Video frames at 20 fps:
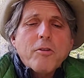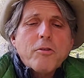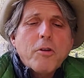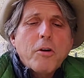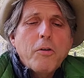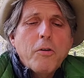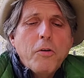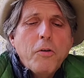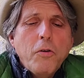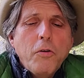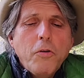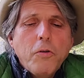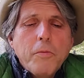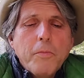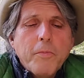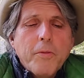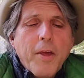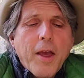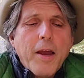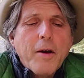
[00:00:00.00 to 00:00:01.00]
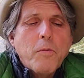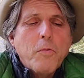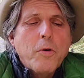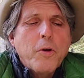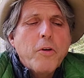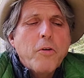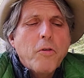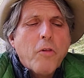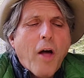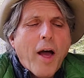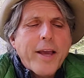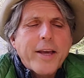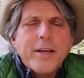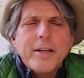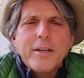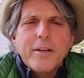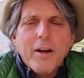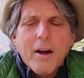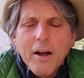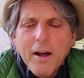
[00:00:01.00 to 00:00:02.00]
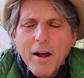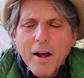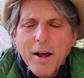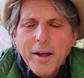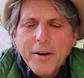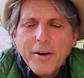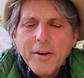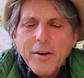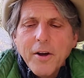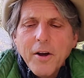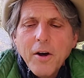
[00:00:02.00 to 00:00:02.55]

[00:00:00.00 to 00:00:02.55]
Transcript: to whom then will you liken God?